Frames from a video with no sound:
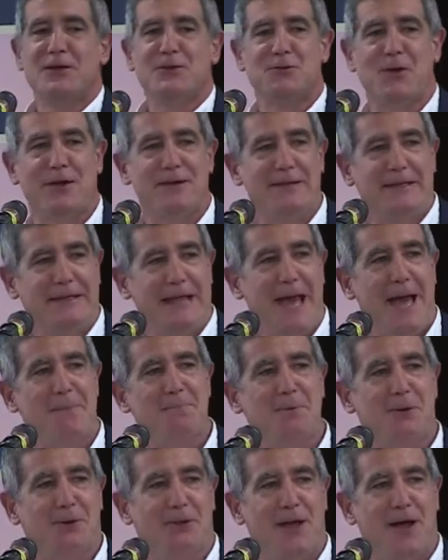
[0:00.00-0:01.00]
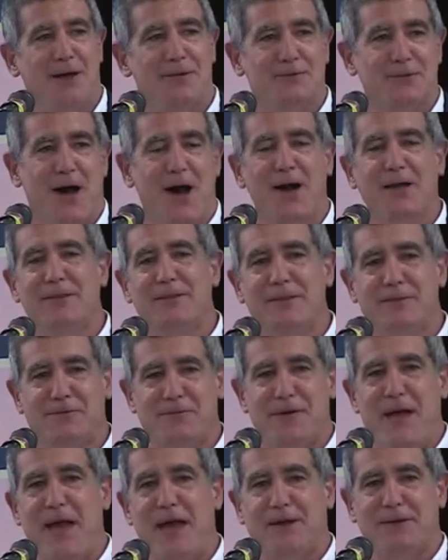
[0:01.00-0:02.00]
tried to capitalize on the
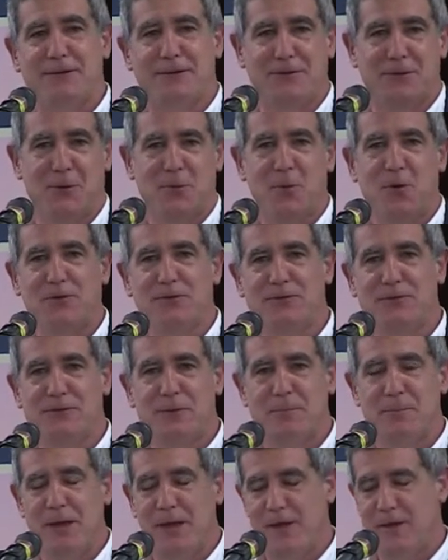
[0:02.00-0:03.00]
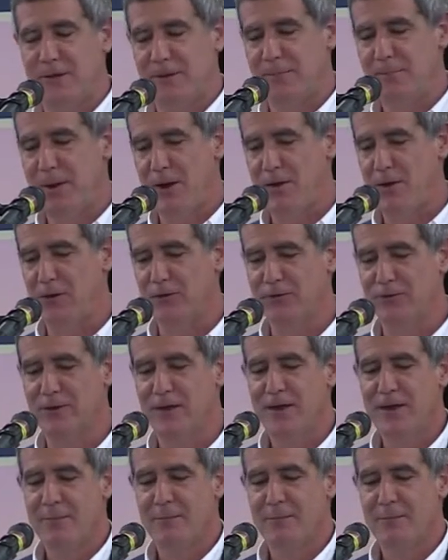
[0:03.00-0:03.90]
fact that there was the ban at Paris